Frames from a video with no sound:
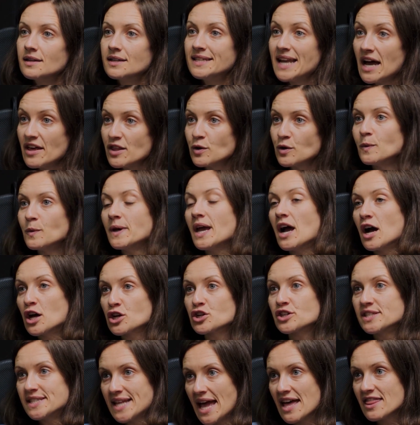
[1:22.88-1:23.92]
Now that we
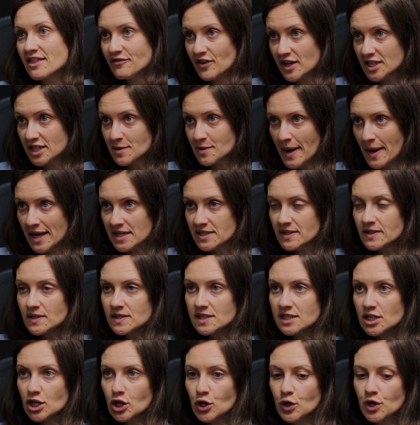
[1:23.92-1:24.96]
understand the
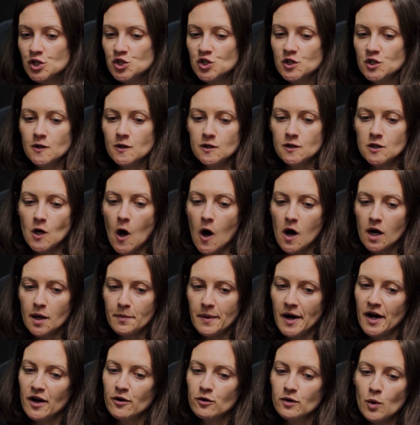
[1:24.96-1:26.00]
fundamentals, could you talk
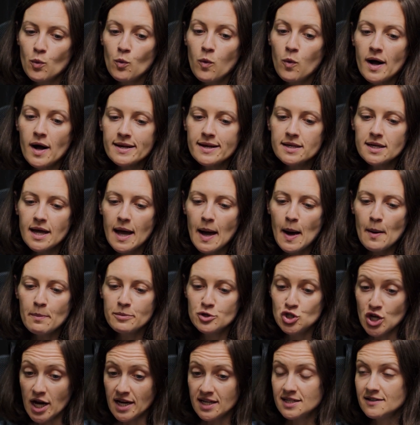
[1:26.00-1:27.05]
about what
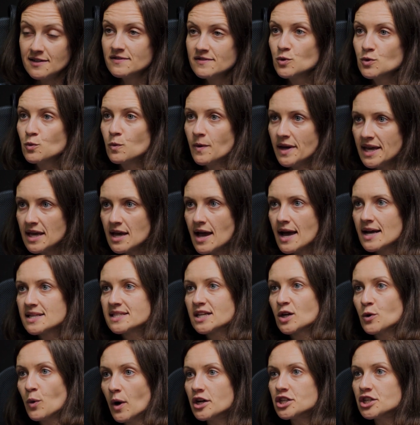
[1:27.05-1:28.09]
objectives we as
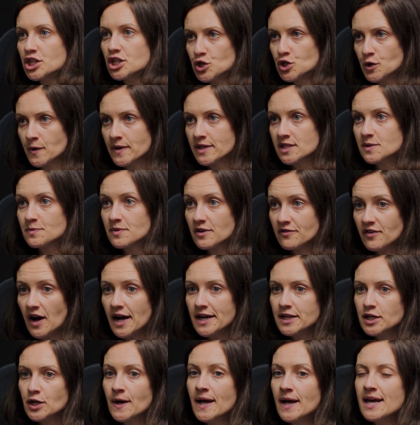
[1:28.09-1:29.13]
a quality assurance
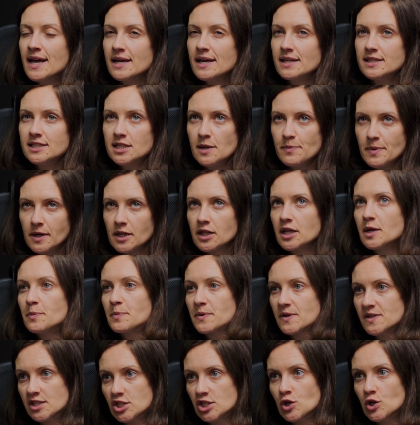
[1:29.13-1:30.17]
provider typically
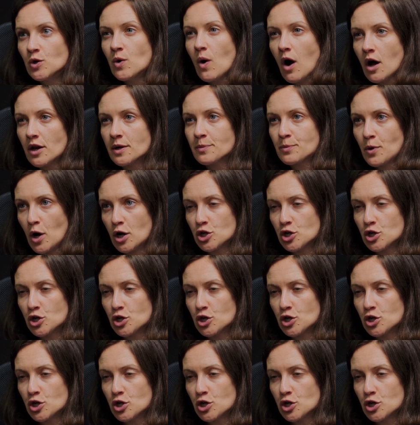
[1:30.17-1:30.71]
pursue on a